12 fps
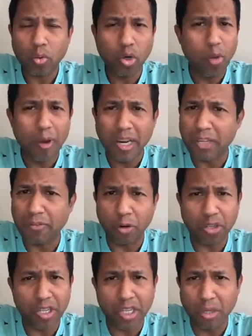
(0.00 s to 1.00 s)
Nobody is
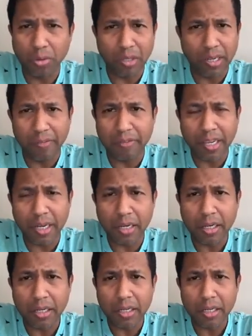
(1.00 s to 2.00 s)
forcing you to live here.
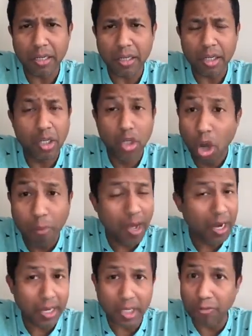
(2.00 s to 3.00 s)

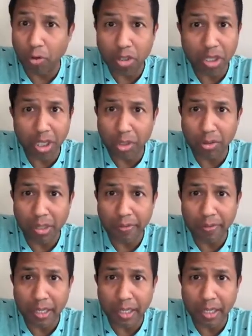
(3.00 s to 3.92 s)
Nobody is forcing you to live